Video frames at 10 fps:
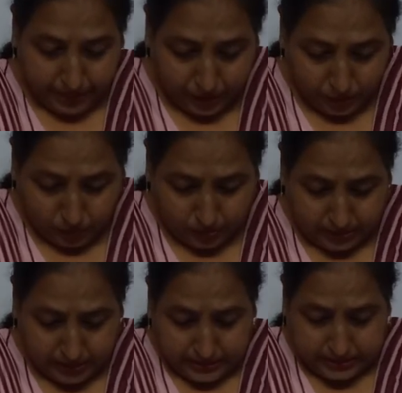Noodle,
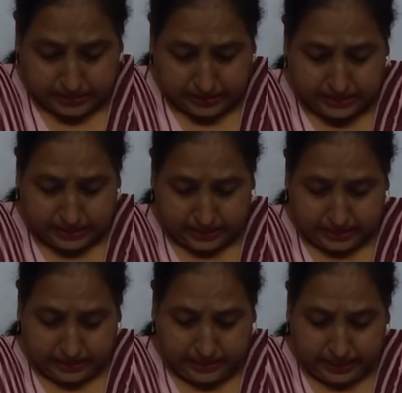sir,
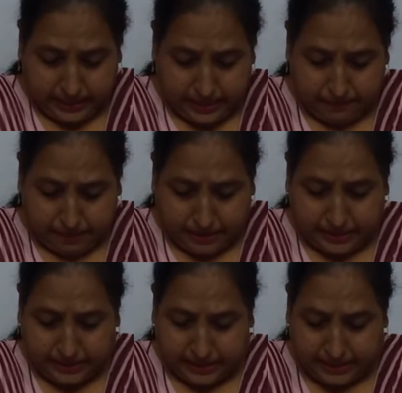great and mighty
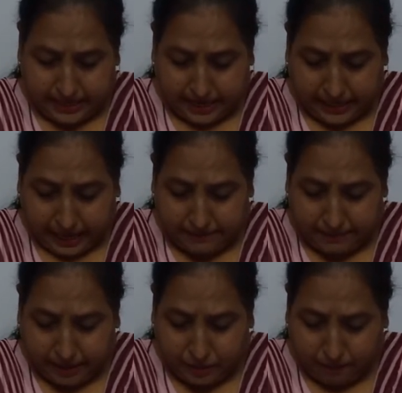think tank, I
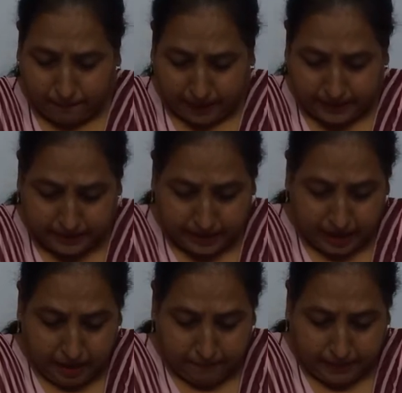beg your pardon,
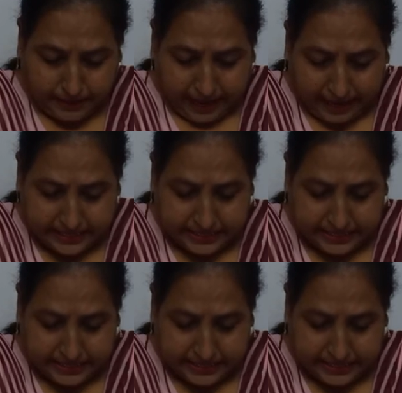but as